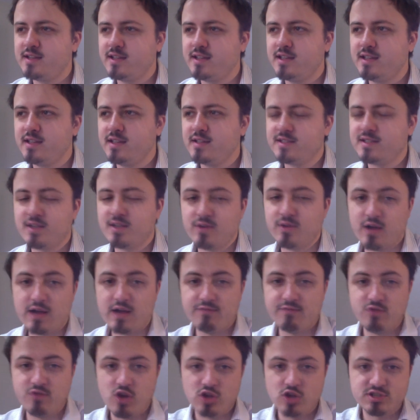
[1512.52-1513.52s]
so
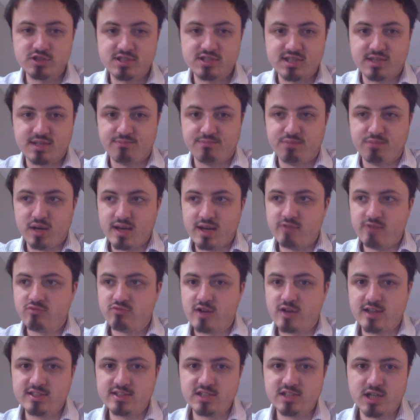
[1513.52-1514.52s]
I've lost the complete
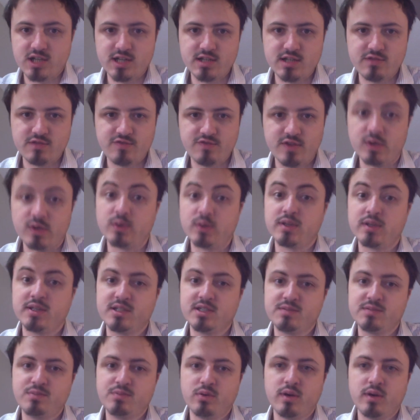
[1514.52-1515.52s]
right side of the field at
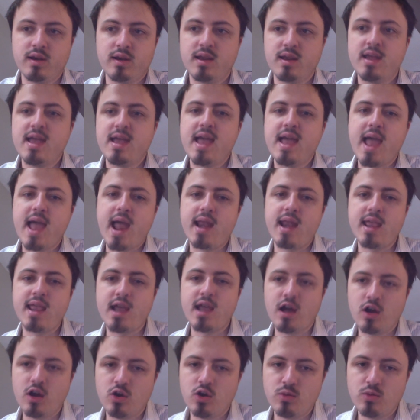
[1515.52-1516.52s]
this point. Any
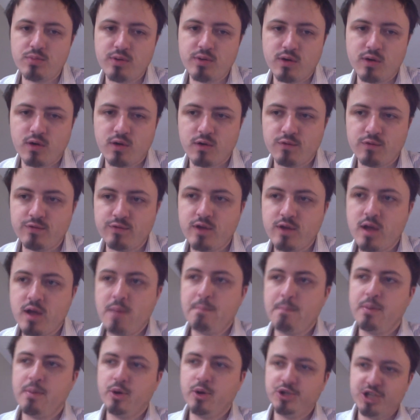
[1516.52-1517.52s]
hope of
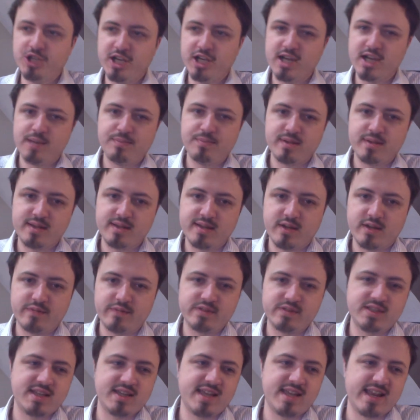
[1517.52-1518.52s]
pushing up and
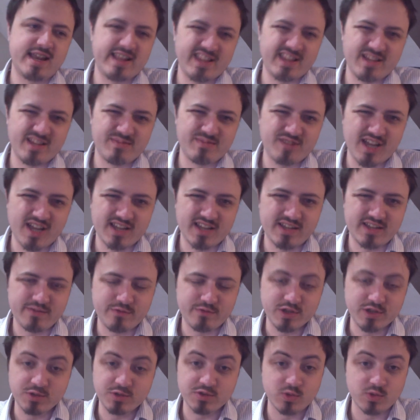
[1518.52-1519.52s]
obviously getting the objective,
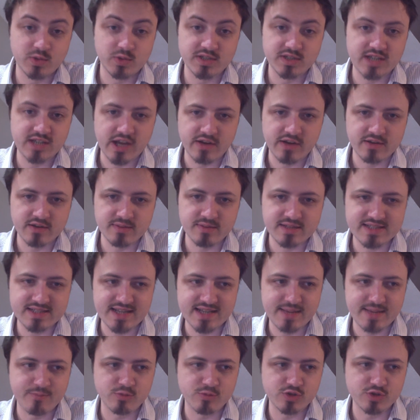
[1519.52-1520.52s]
which was always going to be
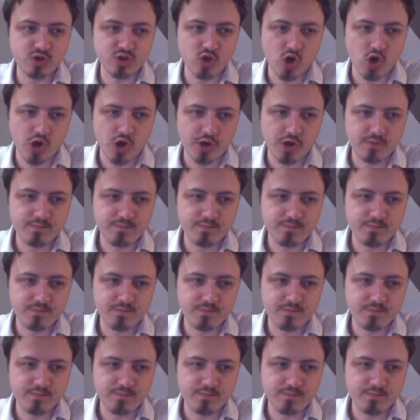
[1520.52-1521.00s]
slim, was gone.